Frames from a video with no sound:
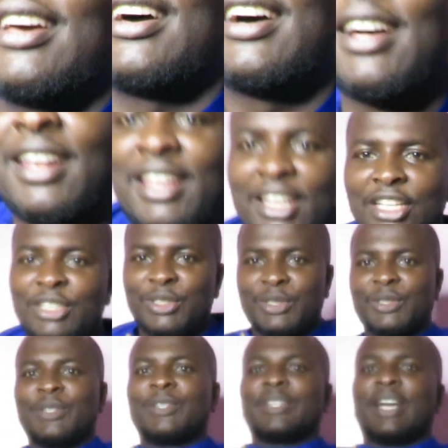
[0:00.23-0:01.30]

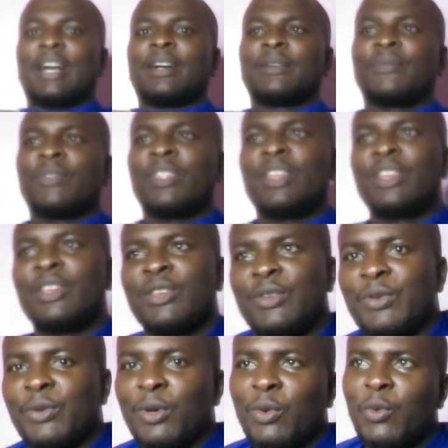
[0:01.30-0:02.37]
Hallelujah.
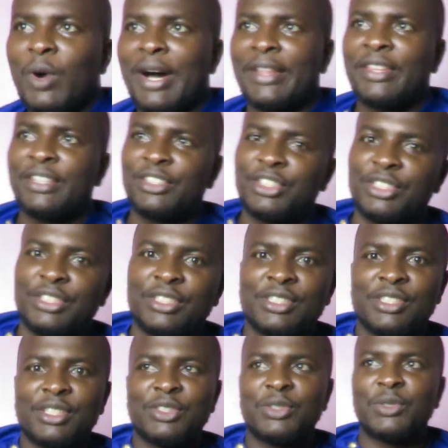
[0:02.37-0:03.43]
You are worthy,
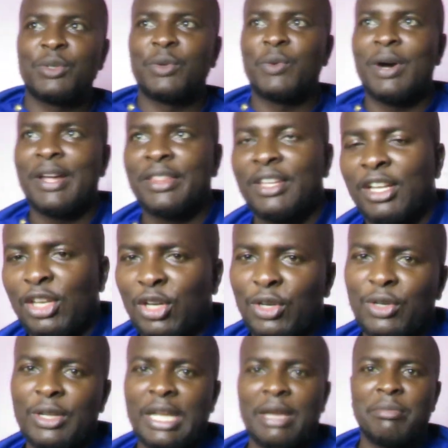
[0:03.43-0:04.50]
Jesus. You are worthy,
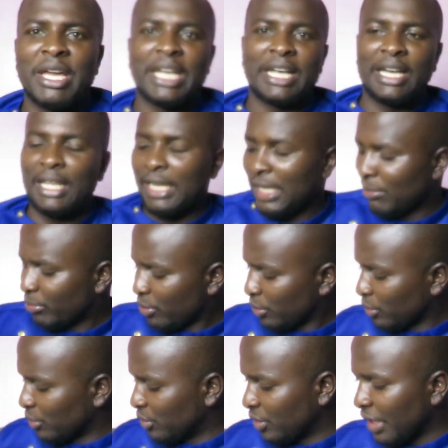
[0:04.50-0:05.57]
Lord. Abekele
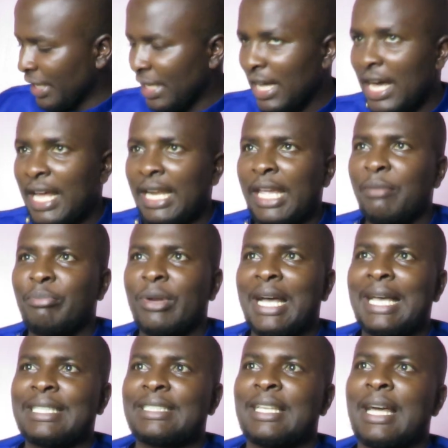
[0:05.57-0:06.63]
prozekale
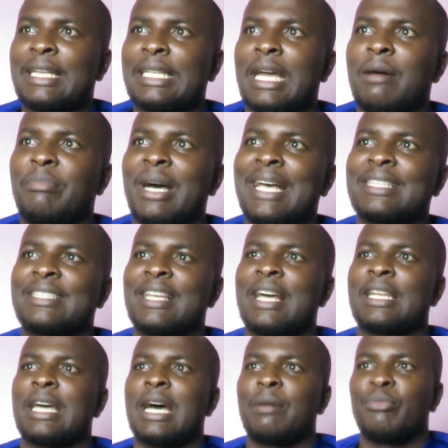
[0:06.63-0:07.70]
prazata
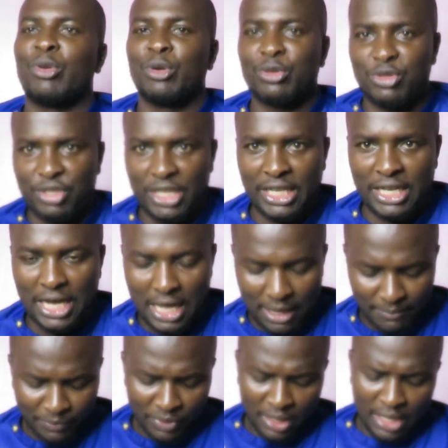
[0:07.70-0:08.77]
pazata
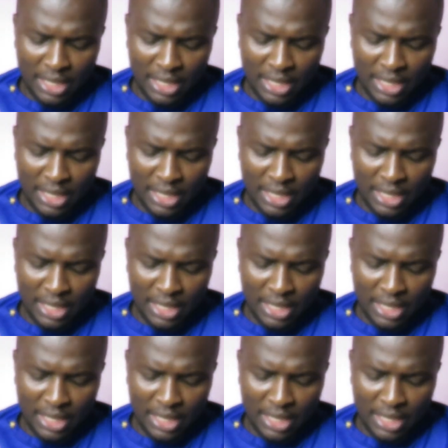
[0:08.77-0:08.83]
prozeka.